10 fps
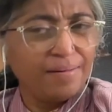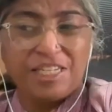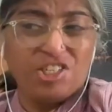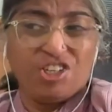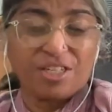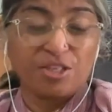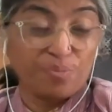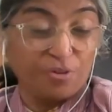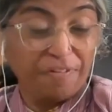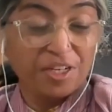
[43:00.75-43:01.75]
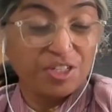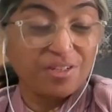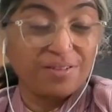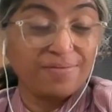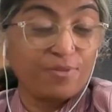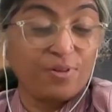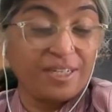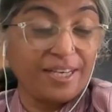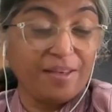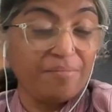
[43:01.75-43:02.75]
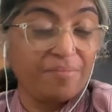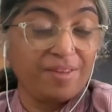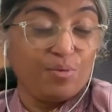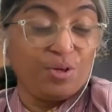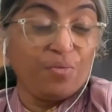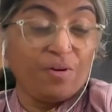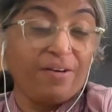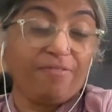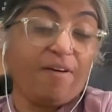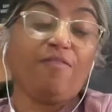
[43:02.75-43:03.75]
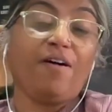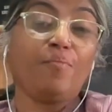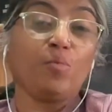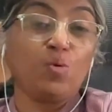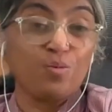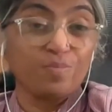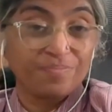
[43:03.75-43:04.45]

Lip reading: teaching as a profession full time would require far more